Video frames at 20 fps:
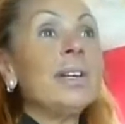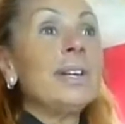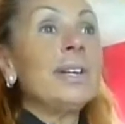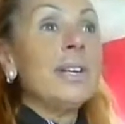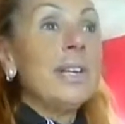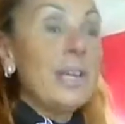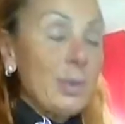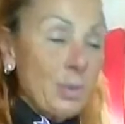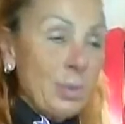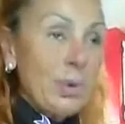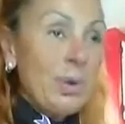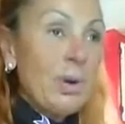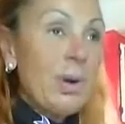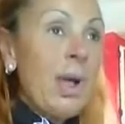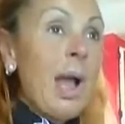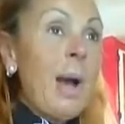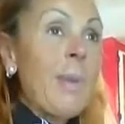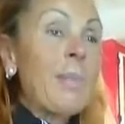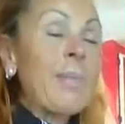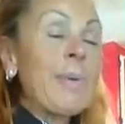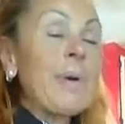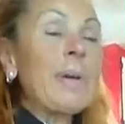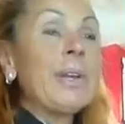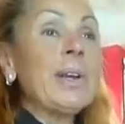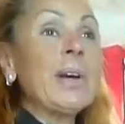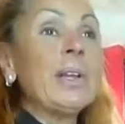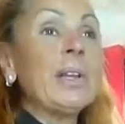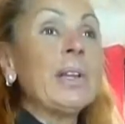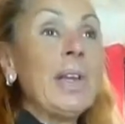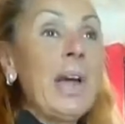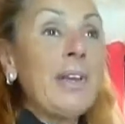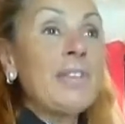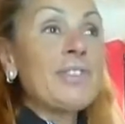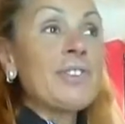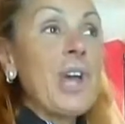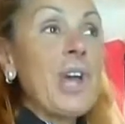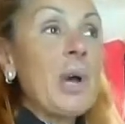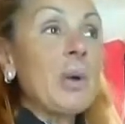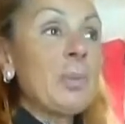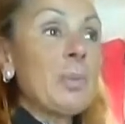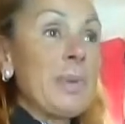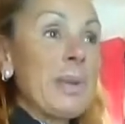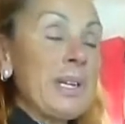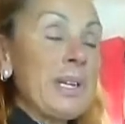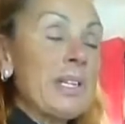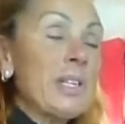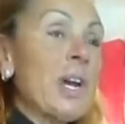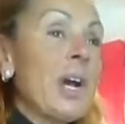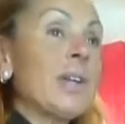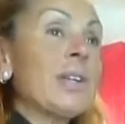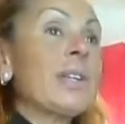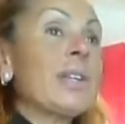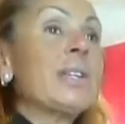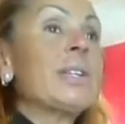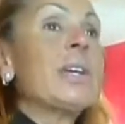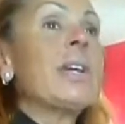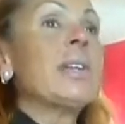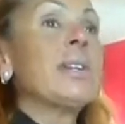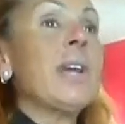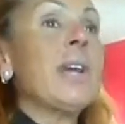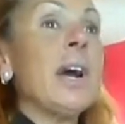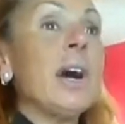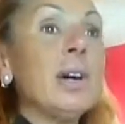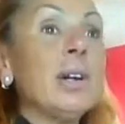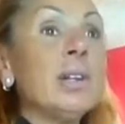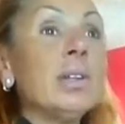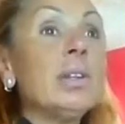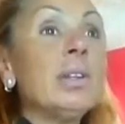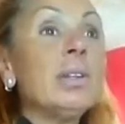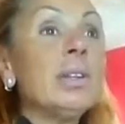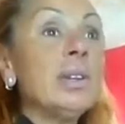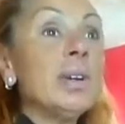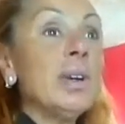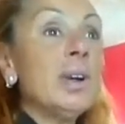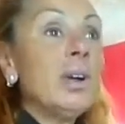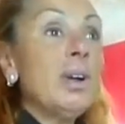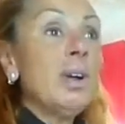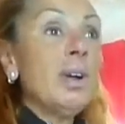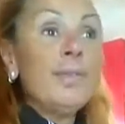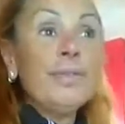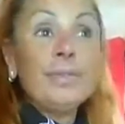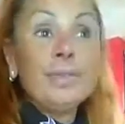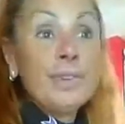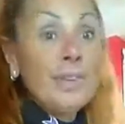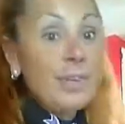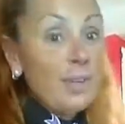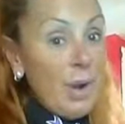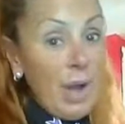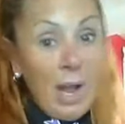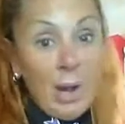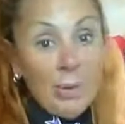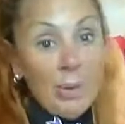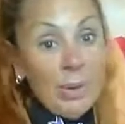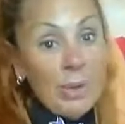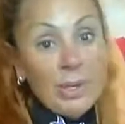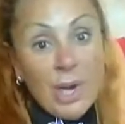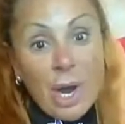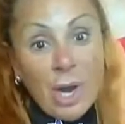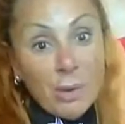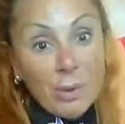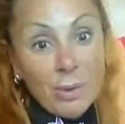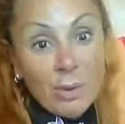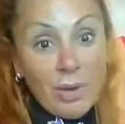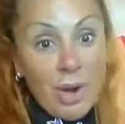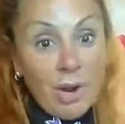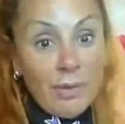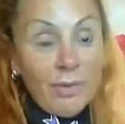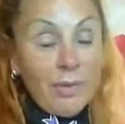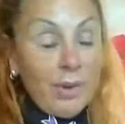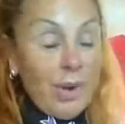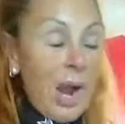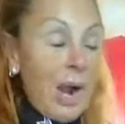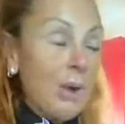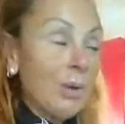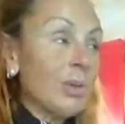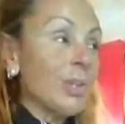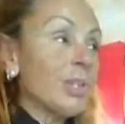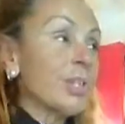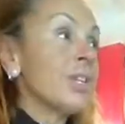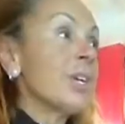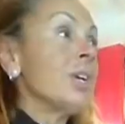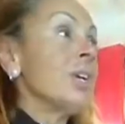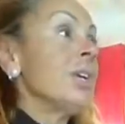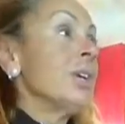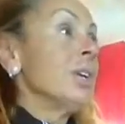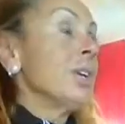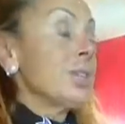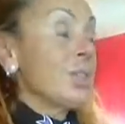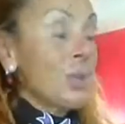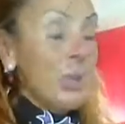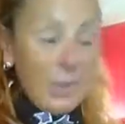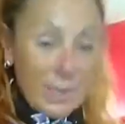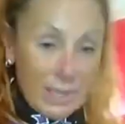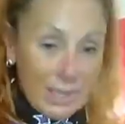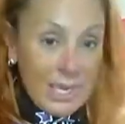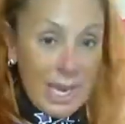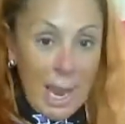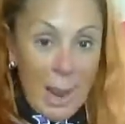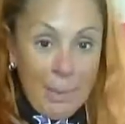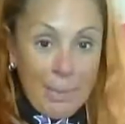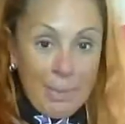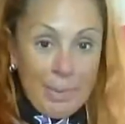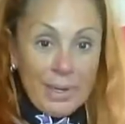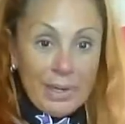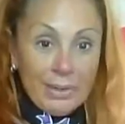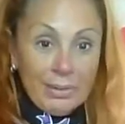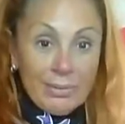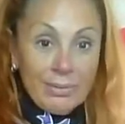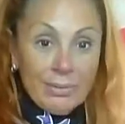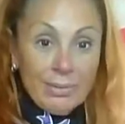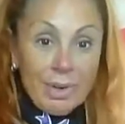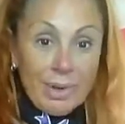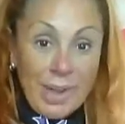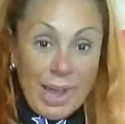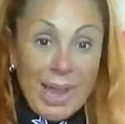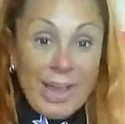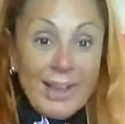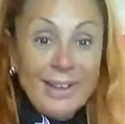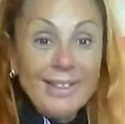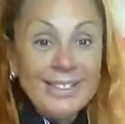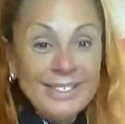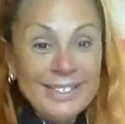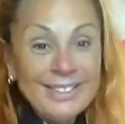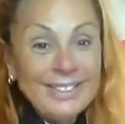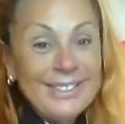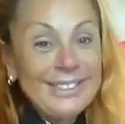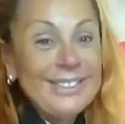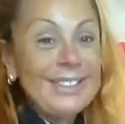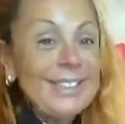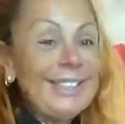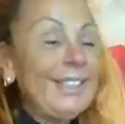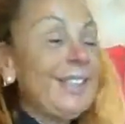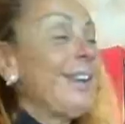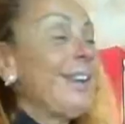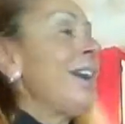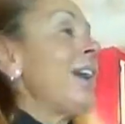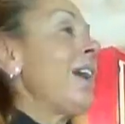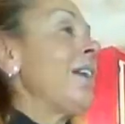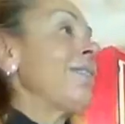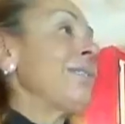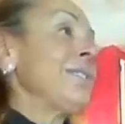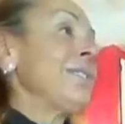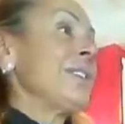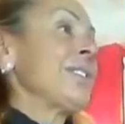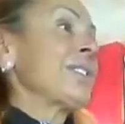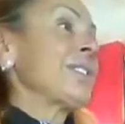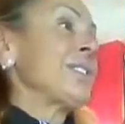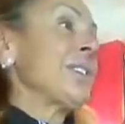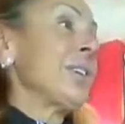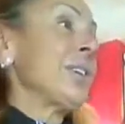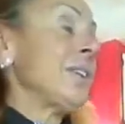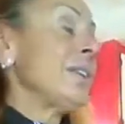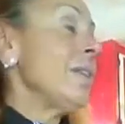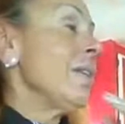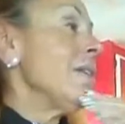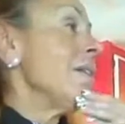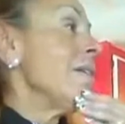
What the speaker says: It will happen, a live chat with me and Tanya Danielle. You know how we talk. We talk for hours. So it is happening, okay? Everything's good.